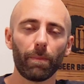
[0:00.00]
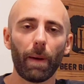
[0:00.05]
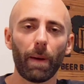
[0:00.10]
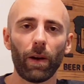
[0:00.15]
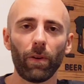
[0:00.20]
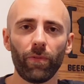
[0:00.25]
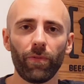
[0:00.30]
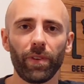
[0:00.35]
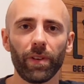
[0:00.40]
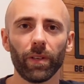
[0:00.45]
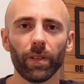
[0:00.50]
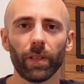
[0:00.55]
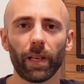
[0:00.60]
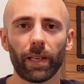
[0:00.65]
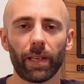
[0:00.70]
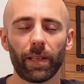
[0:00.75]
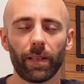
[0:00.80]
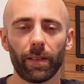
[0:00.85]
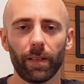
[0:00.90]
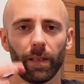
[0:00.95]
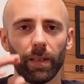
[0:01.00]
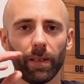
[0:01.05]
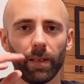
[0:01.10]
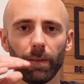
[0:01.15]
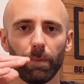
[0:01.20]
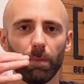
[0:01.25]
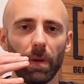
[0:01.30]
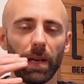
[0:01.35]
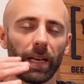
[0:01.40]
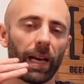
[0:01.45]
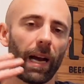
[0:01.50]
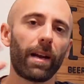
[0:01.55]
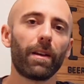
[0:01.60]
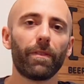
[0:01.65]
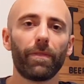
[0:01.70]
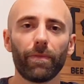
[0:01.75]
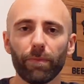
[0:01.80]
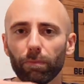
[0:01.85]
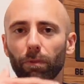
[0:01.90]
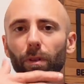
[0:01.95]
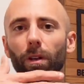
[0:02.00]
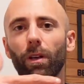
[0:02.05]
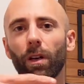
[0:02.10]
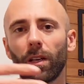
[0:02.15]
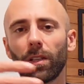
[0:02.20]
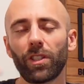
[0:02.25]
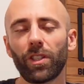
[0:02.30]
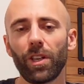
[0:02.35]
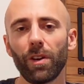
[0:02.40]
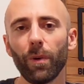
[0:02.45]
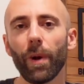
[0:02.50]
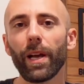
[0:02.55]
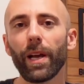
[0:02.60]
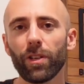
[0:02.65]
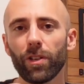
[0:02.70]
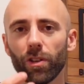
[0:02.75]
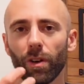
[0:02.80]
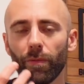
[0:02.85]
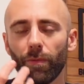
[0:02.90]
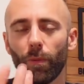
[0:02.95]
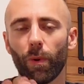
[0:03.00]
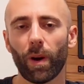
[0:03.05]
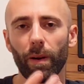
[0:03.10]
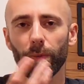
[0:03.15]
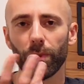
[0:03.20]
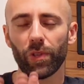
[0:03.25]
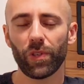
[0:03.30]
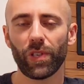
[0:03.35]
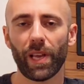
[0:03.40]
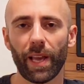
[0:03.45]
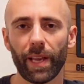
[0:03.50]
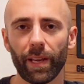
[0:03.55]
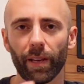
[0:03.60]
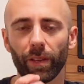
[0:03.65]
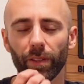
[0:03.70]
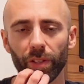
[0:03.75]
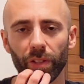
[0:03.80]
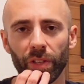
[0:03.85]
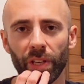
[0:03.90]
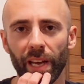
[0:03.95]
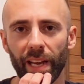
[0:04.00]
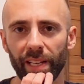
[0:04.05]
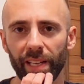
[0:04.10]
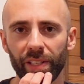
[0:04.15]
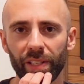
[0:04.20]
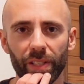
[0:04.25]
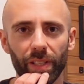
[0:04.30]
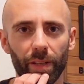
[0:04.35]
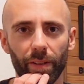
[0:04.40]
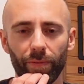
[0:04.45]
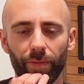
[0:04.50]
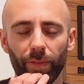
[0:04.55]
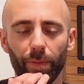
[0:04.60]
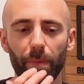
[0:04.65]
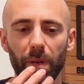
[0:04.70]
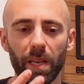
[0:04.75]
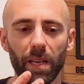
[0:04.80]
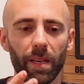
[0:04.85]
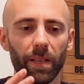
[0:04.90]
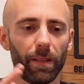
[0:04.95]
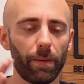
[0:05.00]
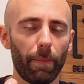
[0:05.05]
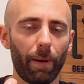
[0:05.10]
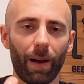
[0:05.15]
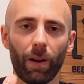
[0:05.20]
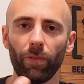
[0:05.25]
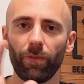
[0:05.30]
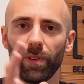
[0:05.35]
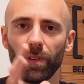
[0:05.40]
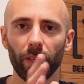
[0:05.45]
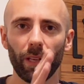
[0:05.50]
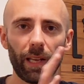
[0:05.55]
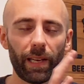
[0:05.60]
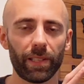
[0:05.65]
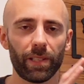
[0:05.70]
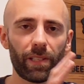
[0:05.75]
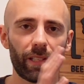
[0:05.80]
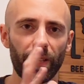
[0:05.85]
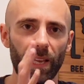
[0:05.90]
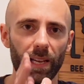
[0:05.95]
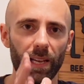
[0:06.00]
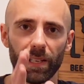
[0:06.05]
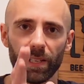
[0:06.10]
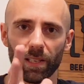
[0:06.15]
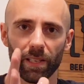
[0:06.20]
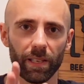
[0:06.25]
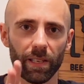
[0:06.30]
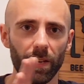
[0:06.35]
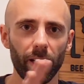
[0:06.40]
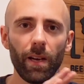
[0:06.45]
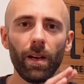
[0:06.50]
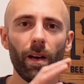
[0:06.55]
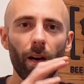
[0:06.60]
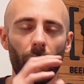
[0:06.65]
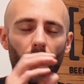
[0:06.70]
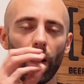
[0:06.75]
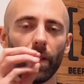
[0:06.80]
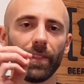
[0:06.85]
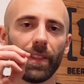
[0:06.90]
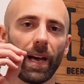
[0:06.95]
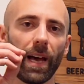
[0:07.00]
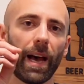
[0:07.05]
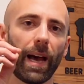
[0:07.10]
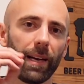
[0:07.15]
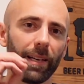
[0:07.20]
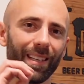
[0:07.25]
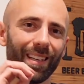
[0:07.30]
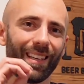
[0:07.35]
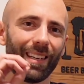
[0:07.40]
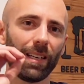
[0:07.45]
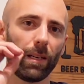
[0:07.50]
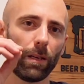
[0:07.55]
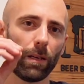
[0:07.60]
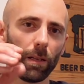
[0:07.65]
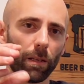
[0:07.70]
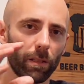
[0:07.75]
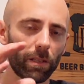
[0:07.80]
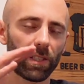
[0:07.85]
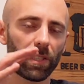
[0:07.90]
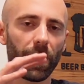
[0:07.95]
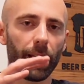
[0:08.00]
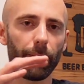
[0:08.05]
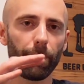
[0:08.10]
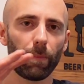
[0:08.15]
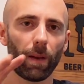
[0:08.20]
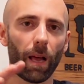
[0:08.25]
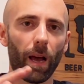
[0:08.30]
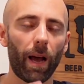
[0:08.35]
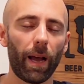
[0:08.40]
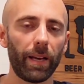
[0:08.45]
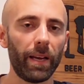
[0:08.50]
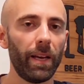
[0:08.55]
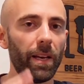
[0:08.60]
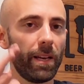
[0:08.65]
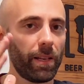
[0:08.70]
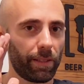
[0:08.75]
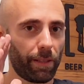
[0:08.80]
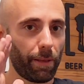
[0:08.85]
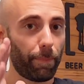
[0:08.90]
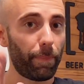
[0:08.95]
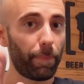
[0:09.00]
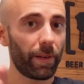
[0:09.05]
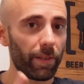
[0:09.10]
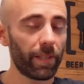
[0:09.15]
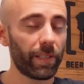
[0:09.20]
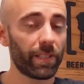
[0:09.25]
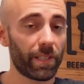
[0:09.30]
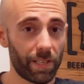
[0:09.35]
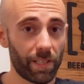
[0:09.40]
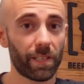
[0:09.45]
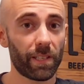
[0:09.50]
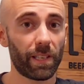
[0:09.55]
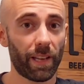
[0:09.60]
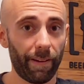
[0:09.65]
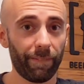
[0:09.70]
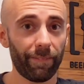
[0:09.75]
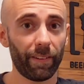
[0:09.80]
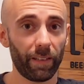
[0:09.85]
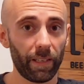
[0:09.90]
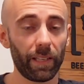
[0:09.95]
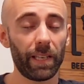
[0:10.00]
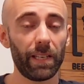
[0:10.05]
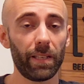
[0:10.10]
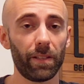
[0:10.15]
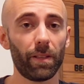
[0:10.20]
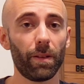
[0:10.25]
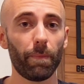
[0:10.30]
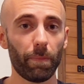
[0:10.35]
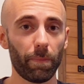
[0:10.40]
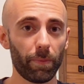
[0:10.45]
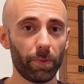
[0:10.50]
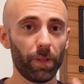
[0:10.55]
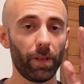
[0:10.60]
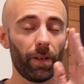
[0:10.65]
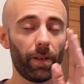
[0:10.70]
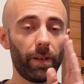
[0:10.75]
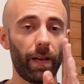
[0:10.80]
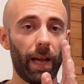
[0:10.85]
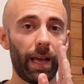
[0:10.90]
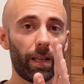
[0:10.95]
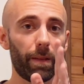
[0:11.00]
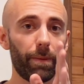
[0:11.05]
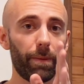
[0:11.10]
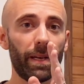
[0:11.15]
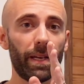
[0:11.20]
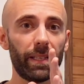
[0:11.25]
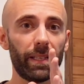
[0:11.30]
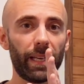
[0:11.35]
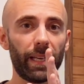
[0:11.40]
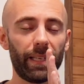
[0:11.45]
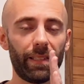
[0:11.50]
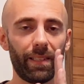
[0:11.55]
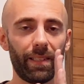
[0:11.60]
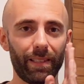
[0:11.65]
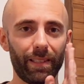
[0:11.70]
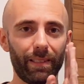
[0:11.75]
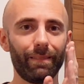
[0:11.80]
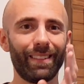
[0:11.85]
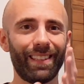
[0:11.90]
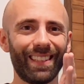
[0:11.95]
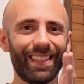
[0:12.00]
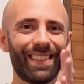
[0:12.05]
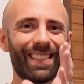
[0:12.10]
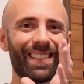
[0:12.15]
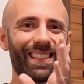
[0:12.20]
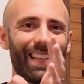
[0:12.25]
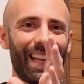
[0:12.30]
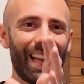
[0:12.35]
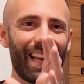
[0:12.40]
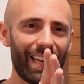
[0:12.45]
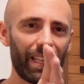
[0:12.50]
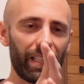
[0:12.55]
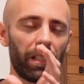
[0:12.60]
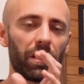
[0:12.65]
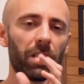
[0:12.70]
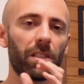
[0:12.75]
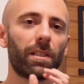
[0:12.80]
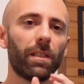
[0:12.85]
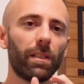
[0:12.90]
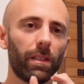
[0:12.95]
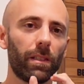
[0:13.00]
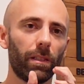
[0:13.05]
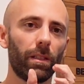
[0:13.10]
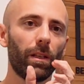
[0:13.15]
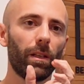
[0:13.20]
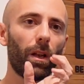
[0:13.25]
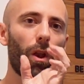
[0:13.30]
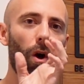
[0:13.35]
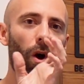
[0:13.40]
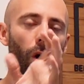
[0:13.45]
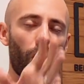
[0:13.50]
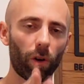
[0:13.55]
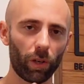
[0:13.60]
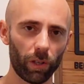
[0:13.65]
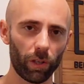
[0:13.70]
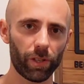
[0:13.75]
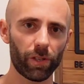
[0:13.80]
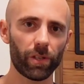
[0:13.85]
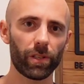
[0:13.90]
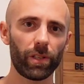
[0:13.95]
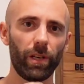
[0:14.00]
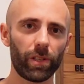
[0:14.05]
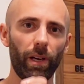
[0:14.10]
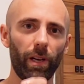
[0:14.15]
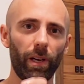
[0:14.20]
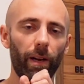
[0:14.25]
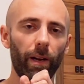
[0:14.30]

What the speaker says: the mouthfeel. Like it kind of continuation of what I was saying on the taste. For me, the mouthfeel like stands on that same line. The bitterness is definitely the element that stays the longest.